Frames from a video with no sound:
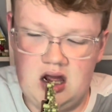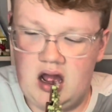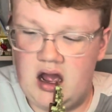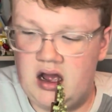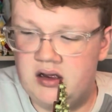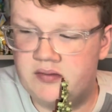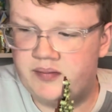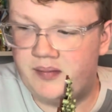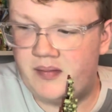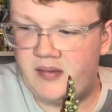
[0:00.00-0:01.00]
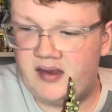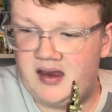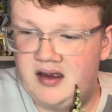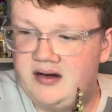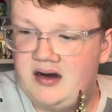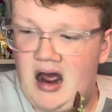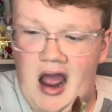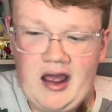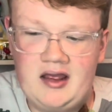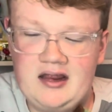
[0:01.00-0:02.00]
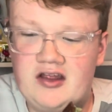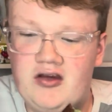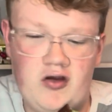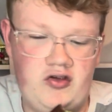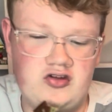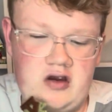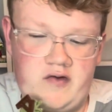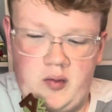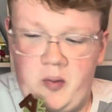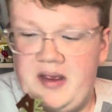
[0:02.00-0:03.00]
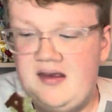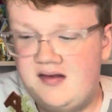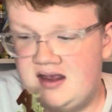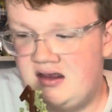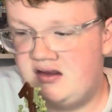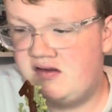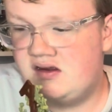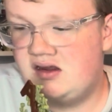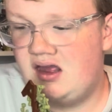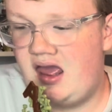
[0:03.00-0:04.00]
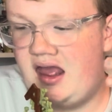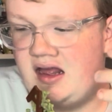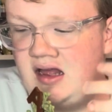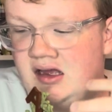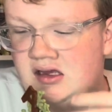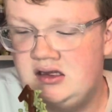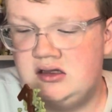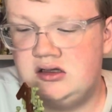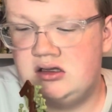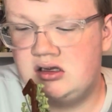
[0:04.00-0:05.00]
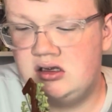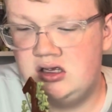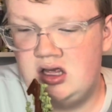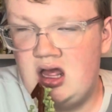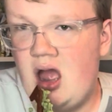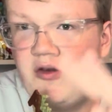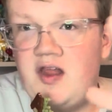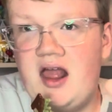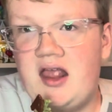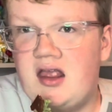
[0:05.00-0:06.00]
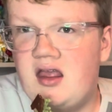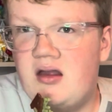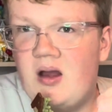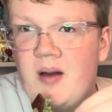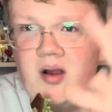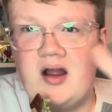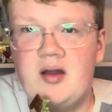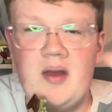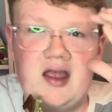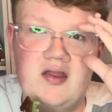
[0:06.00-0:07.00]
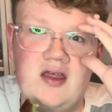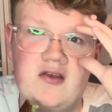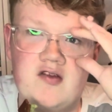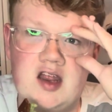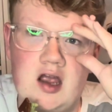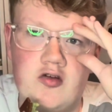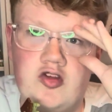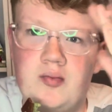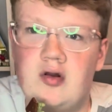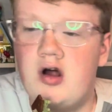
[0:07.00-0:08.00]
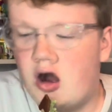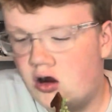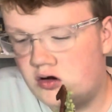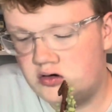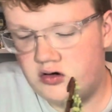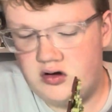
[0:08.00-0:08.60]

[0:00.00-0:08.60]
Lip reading: I need to go searching for more pieces, and it's like, I'm not gonna make this video super long,